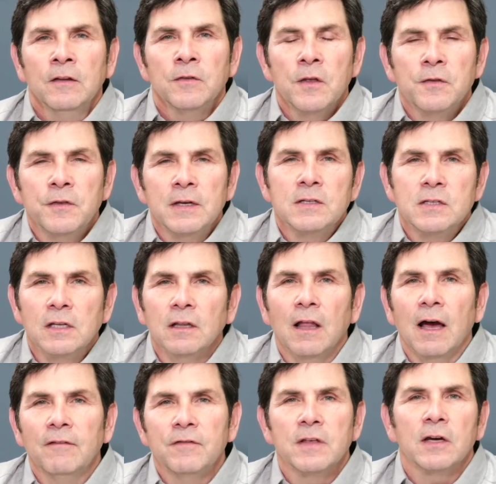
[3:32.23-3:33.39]
the things in
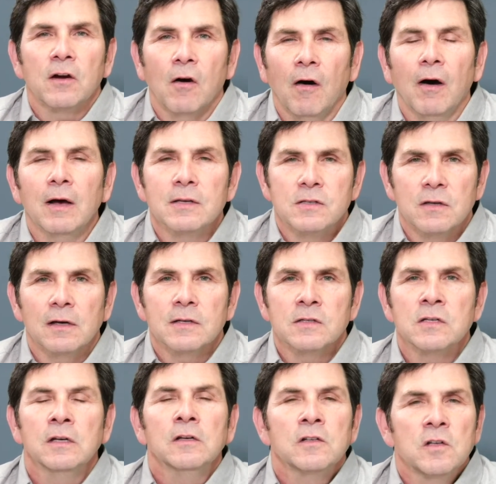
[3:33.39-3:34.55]
life that cause
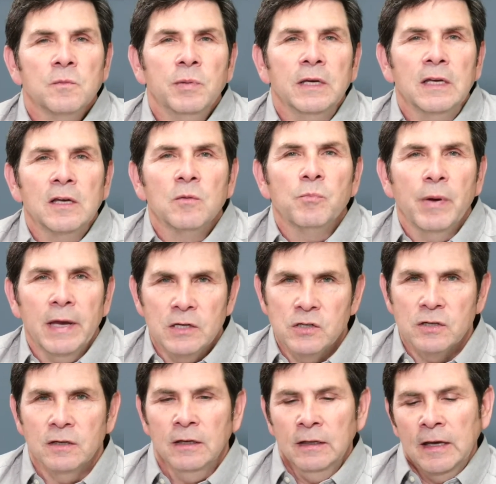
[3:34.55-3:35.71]
us to be
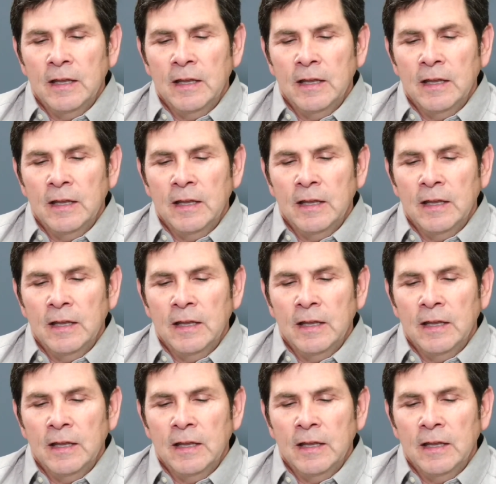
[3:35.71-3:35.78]
impatient.